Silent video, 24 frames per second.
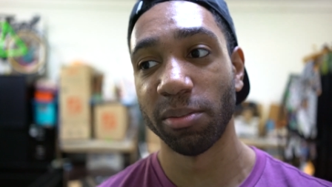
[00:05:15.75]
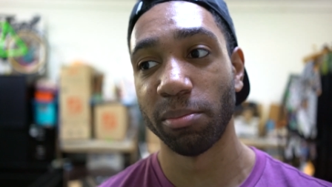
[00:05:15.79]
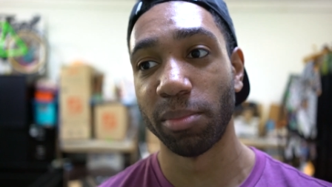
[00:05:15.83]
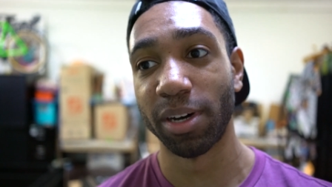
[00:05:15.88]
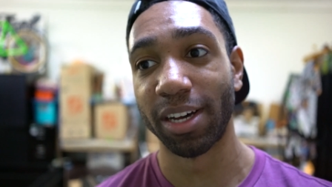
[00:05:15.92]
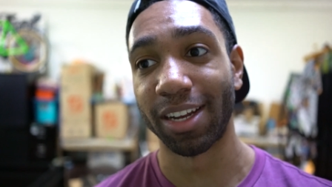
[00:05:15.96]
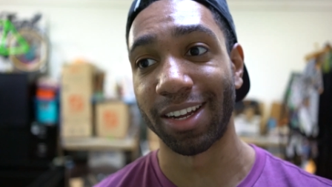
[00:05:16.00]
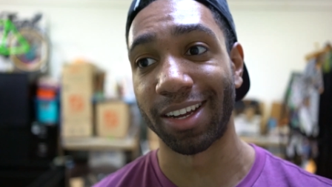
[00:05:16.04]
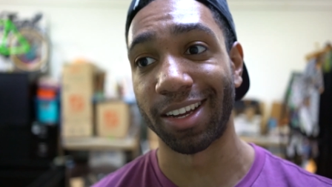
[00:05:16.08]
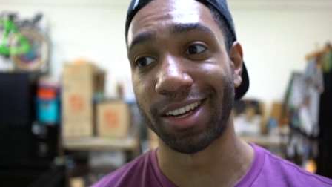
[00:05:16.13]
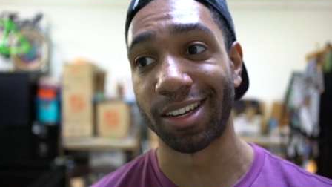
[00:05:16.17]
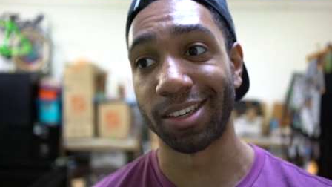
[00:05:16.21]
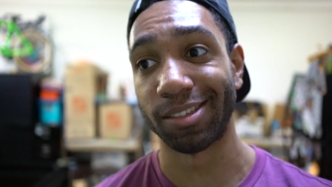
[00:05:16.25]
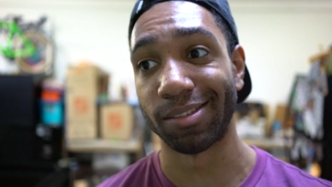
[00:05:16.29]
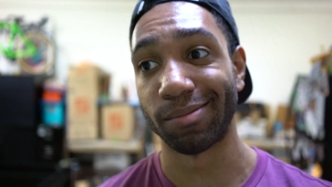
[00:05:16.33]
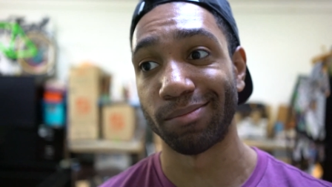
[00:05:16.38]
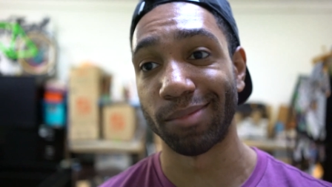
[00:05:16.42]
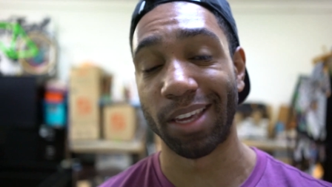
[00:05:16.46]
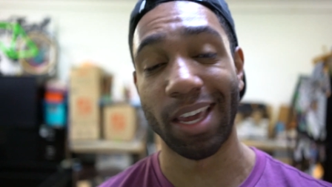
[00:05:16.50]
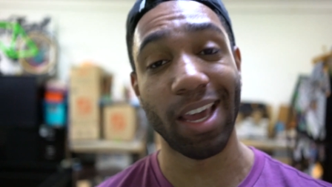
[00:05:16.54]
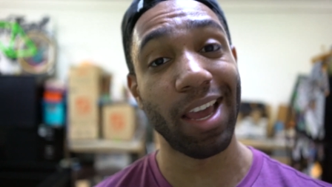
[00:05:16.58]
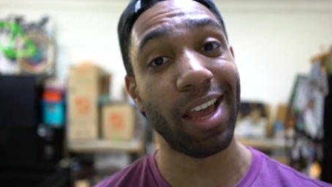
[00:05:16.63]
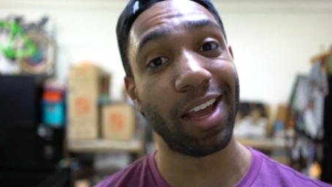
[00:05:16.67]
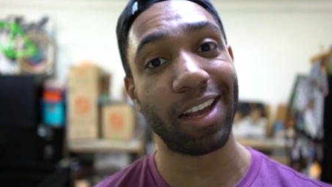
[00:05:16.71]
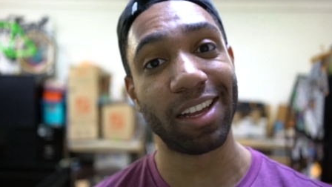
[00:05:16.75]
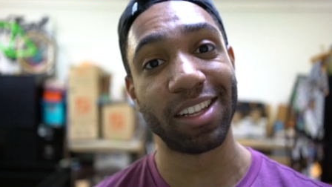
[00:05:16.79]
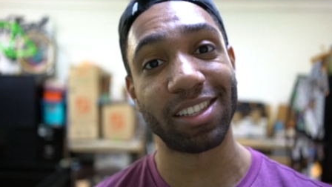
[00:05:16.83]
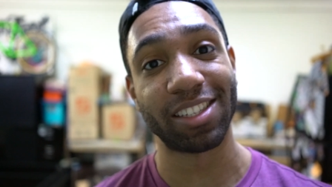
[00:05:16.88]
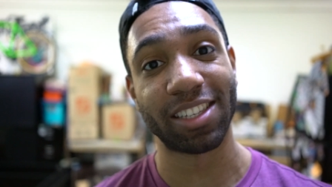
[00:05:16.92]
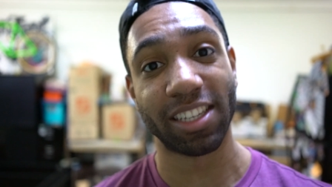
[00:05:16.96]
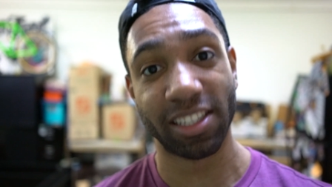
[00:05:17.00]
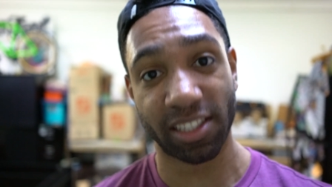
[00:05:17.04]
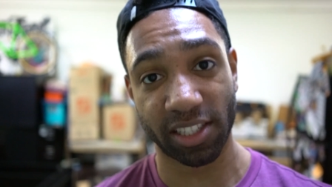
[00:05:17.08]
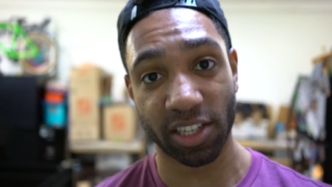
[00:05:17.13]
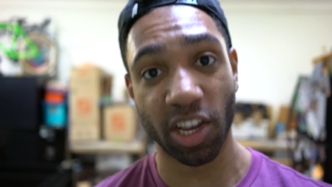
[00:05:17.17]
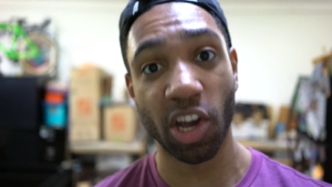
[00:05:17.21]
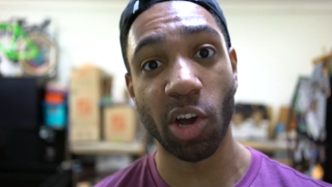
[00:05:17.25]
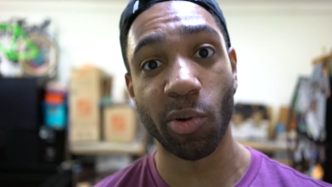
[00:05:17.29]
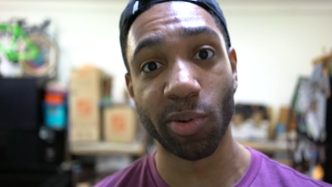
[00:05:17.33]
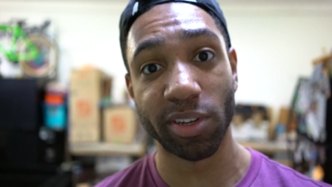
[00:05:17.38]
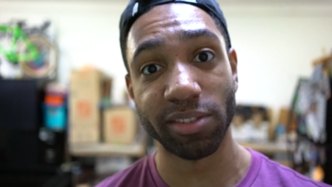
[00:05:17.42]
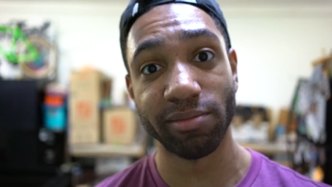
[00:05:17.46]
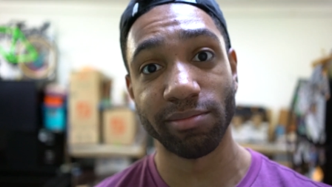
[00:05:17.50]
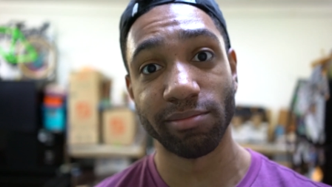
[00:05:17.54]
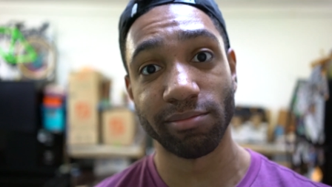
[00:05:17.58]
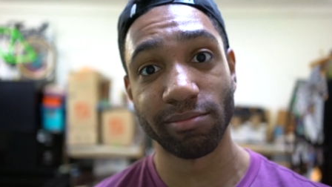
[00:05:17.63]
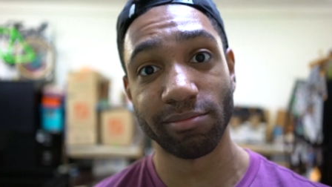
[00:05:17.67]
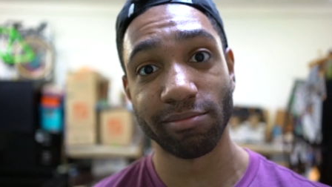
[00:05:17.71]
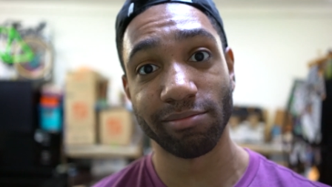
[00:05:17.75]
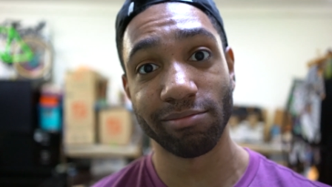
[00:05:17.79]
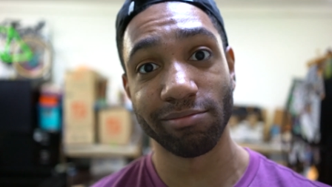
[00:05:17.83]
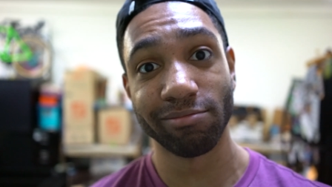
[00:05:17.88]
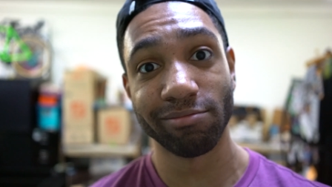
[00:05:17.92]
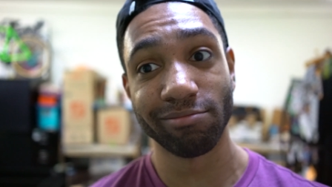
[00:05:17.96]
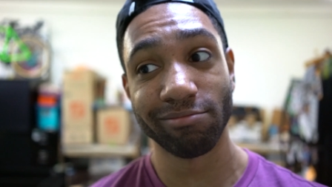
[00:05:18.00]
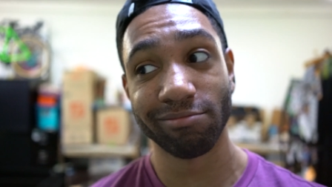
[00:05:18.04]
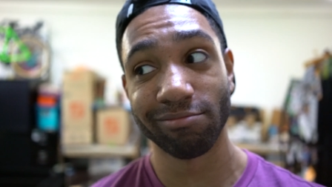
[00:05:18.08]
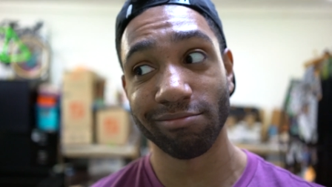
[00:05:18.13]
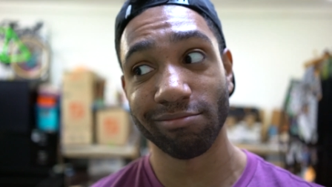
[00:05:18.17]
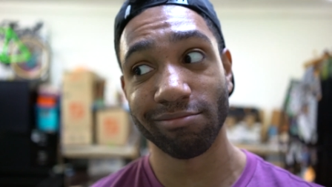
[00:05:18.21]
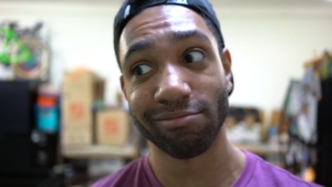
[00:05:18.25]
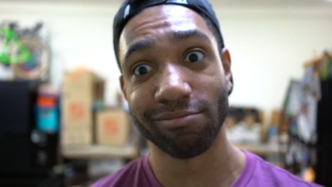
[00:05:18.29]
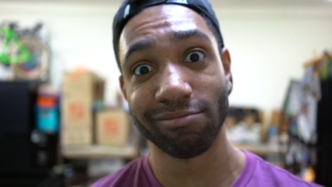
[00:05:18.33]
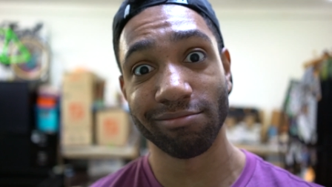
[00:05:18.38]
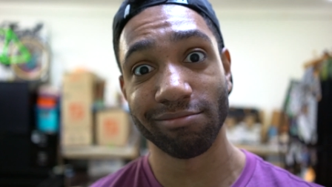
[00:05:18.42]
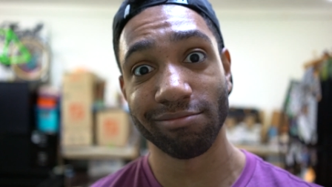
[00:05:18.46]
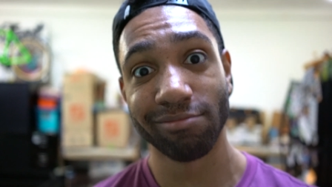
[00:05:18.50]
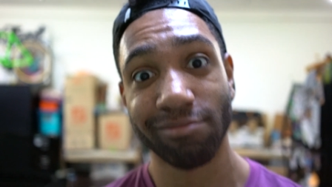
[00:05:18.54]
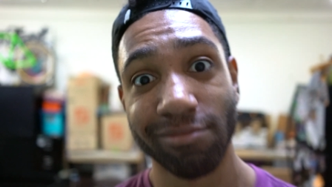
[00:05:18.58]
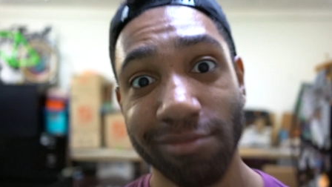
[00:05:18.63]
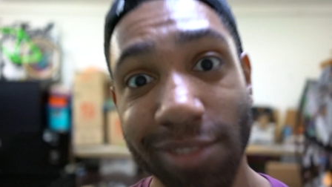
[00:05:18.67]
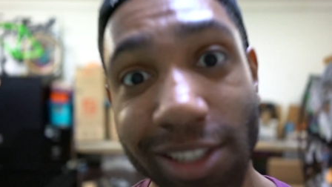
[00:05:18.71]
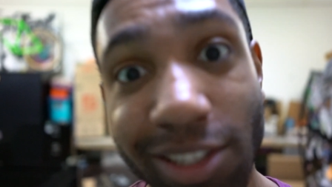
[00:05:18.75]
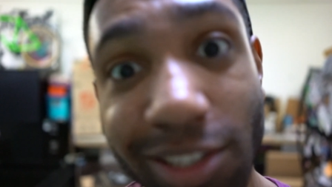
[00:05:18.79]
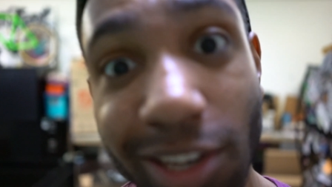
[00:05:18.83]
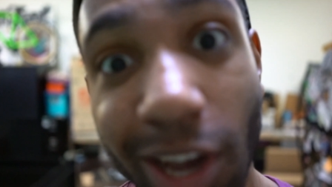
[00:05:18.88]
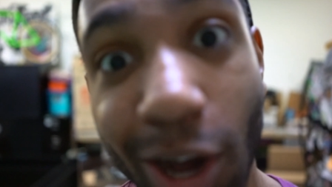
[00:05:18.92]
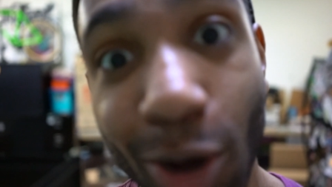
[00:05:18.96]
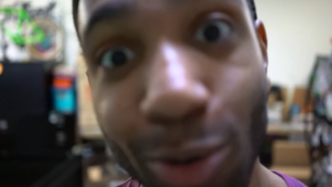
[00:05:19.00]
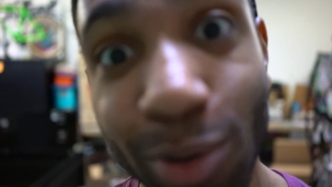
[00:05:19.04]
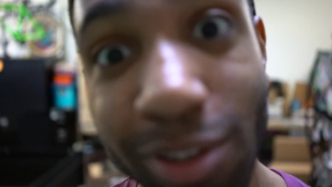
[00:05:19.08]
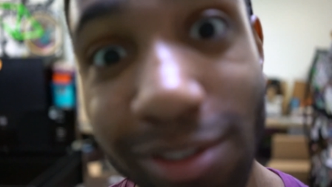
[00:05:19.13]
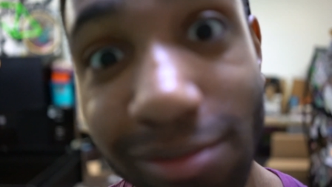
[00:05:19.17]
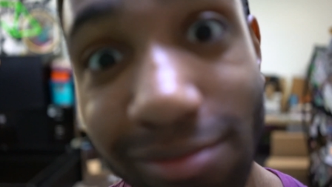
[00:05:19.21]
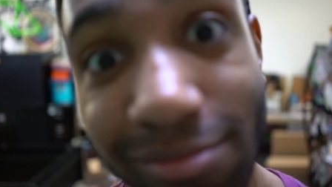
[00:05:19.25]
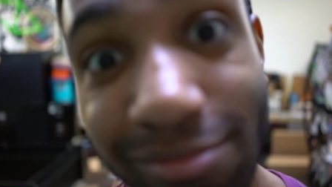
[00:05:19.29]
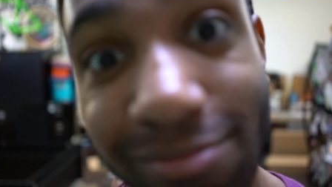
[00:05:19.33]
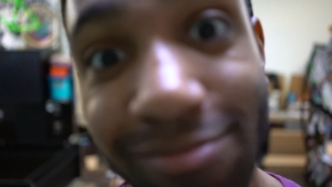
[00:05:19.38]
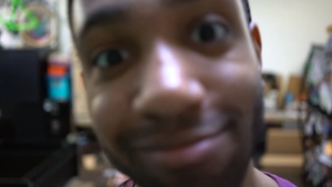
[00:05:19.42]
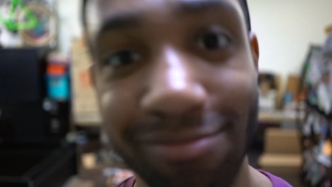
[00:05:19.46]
But yeah, it's going. It's going.